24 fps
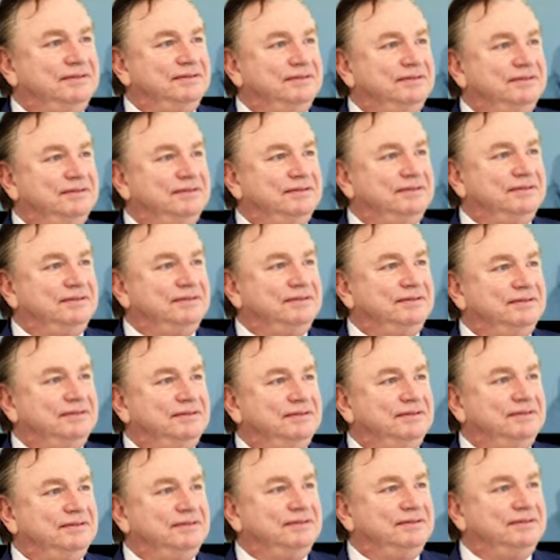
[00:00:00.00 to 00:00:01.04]

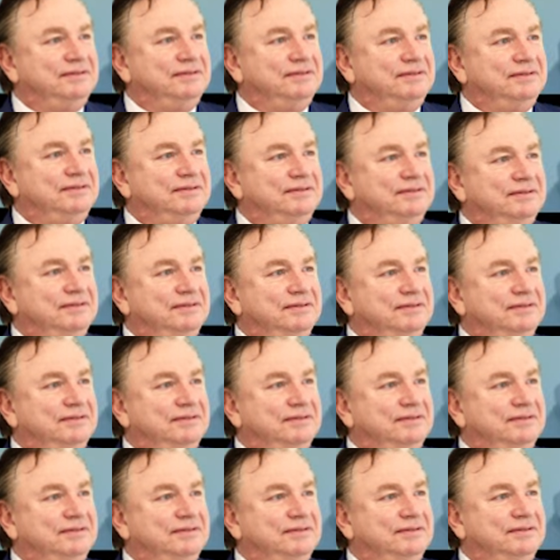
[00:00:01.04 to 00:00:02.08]

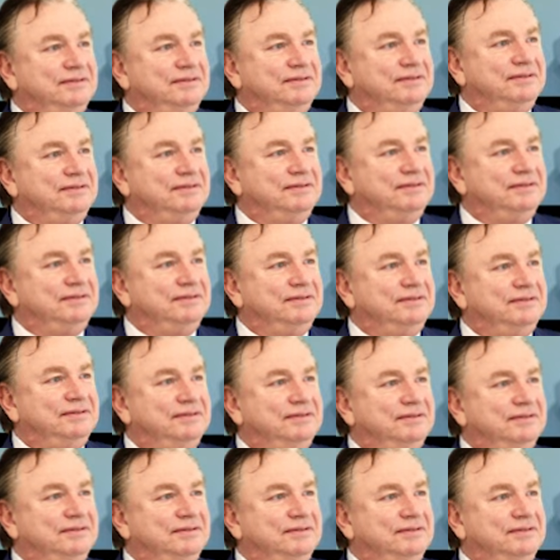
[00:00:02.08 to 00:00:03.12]

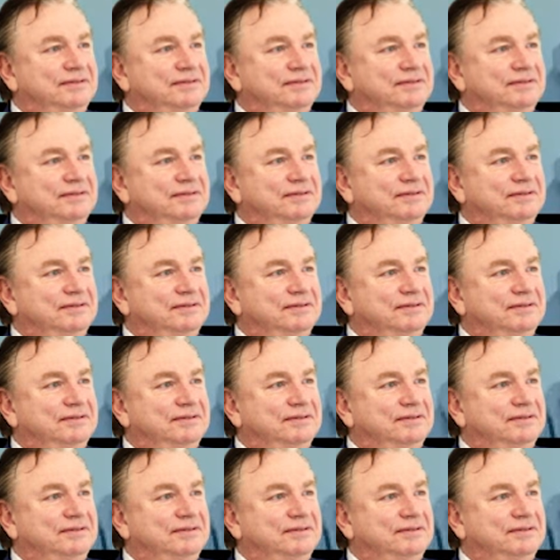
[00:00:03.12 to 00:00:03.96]
The person shown says nothing.